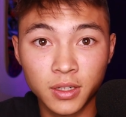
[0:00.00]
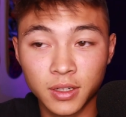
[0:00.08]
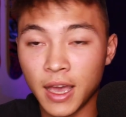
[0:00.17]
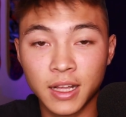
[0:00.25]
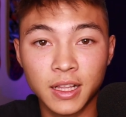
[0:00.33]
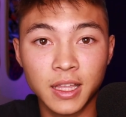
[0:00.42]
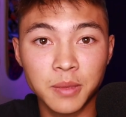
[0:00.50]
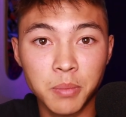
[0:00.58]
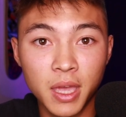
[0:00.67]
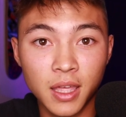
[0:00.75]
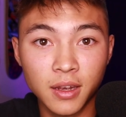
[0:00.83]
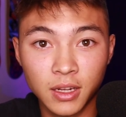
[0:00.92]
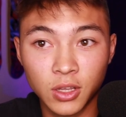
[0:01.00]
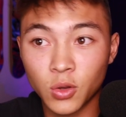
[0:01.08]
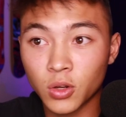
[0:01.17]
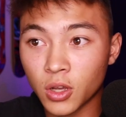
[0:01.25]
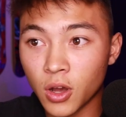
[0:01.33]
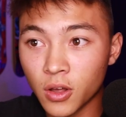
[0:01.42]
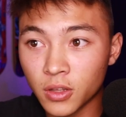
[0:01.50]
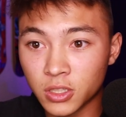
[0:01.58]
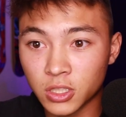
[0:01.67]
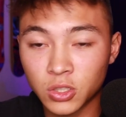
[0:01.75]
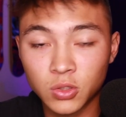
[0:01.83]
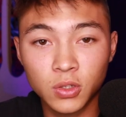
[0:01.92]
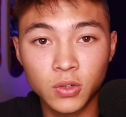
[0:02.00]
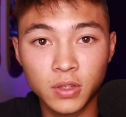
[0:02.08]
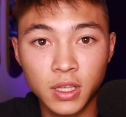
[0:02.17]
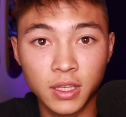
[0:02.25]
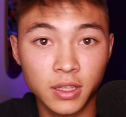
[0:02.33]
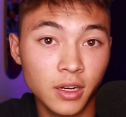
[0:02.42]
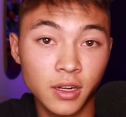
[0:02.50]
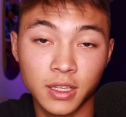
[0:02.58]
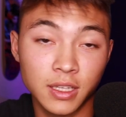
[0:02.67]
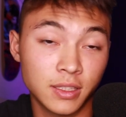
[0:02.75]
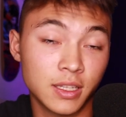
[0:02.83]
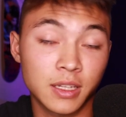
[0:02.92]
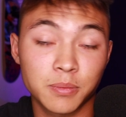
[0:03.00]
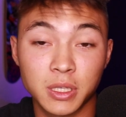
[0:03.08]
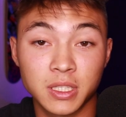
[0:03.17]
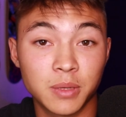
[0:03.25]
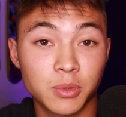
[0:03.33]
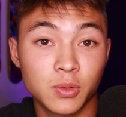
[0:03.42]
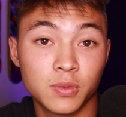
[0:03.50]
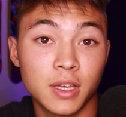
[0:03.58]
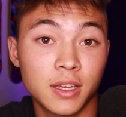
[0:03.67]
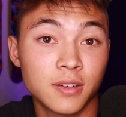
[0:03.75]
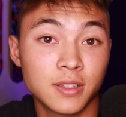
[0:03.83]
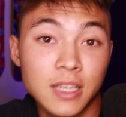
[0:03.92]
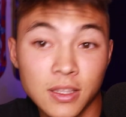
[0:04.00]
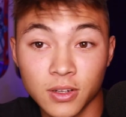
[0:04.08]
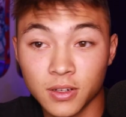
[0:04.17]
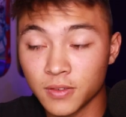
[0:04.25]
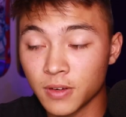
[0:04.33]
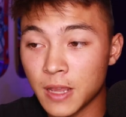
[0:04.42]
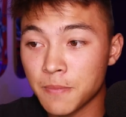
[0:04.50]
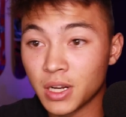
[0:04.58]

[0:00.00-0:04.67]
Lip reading: act like men, and go to college and do their own thing, and they're not getting attacked by saber-toothed tigers either, right?